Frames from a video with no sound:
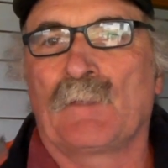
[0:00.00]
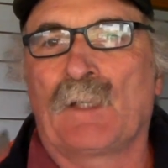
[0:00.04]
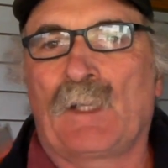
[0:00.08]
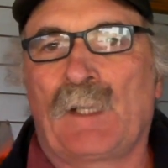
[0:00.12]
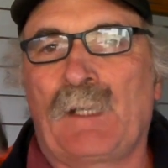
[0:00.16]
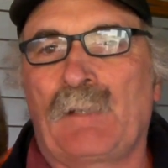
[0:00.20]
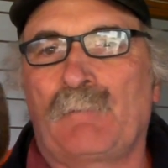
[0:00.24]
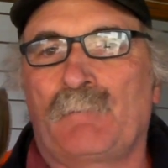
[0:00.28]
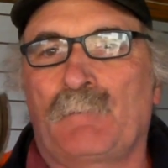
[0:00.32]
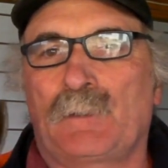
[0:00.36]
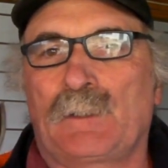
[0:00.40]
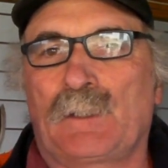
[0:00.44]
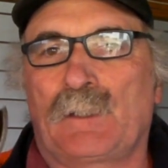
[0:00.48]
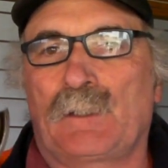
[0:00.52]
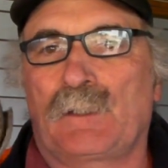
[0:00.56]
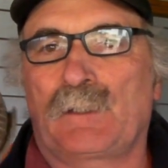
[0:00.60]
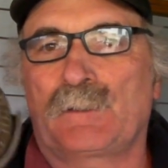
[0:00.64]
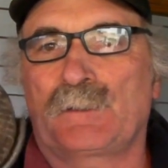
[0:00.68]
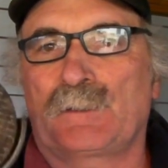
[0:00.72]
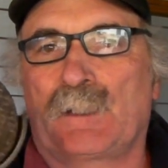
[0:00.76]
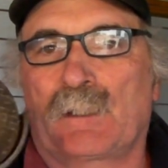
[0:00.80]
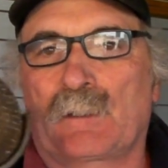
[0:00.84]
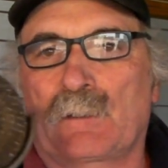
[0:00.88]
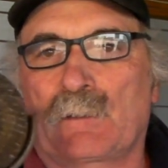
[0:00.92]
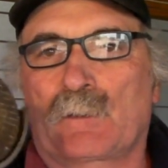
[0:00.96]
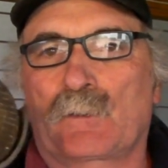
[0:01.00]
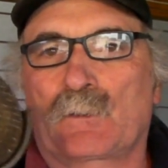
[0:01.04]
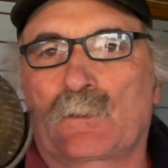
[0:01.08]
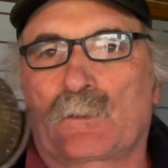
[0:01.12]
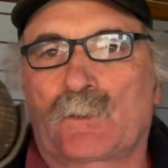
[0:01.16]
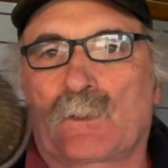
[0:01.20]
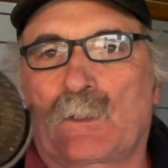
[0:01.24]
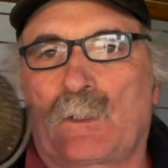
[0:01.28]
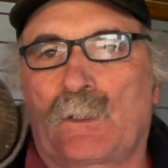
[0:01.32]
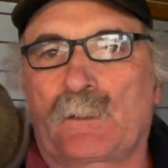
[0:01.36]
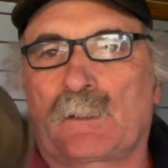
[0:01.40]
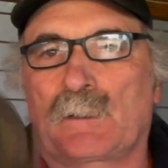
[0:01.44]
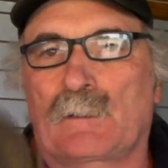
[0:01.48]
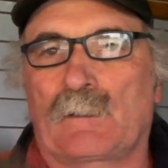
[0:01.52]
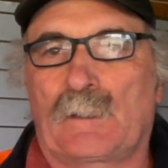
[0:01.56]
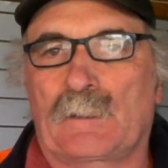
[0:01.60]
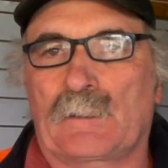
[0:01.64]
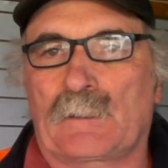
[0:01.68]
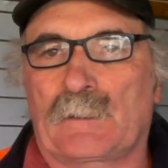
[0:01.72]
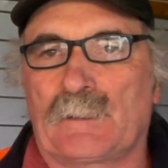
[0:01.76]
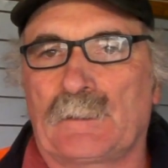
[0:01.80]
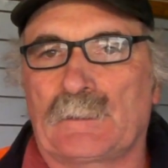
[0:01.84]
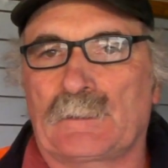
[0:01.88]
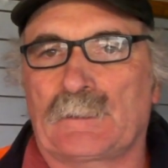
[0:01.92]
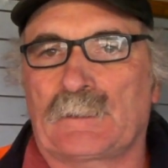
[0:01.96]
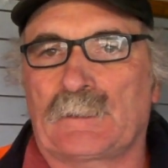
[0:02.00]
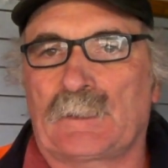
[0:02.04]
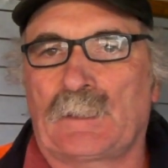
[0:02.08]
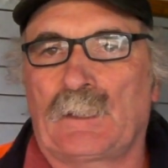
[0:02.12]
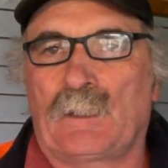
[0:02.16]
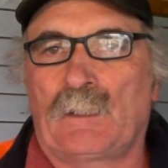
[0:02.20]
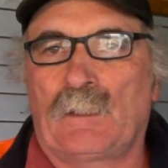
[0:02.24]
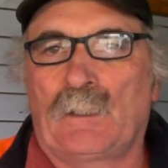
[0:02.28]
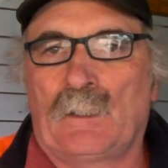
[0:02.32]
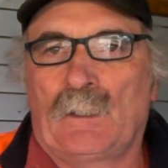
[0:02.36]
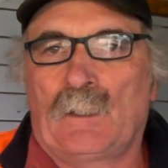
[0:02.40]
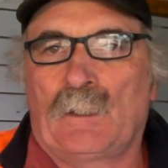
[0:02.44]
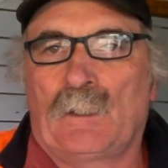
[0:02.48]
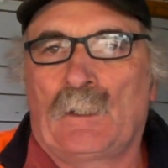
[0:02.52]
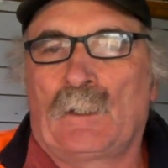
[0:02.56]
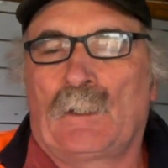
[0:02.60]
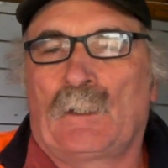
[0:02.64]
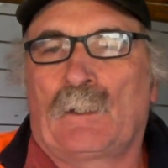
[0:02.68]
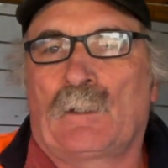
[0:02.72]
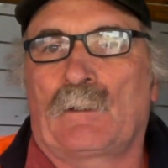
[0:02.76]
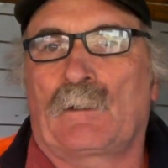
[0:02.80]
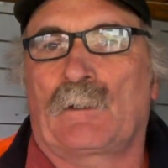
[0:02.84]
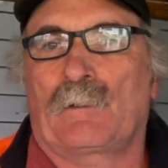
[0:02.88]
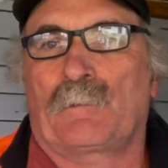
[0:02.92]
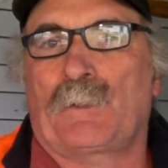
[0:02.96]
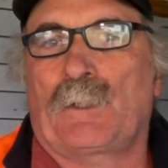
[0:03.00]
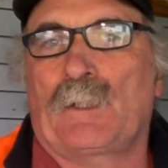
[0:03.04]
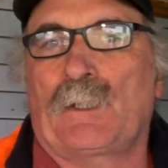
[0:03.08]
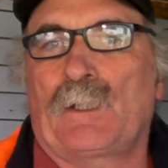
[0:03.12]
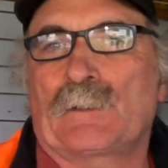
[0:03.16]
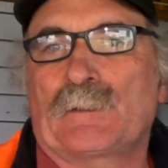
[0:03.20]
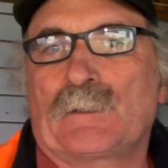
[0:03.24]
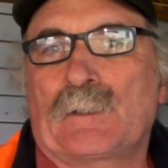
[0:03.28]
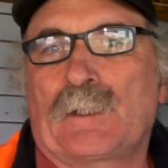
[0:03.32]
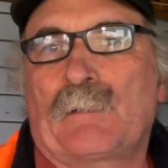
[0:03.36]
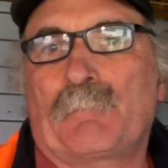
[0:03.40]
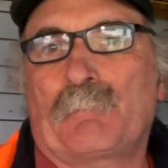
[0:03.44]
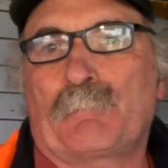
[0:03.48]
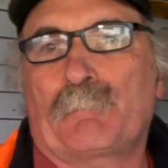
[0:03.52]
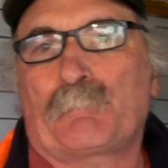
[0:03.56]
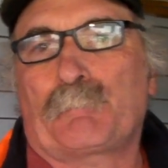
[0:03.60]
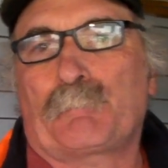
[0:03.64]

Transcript: even when you're using a little grinder like this, or if you're using a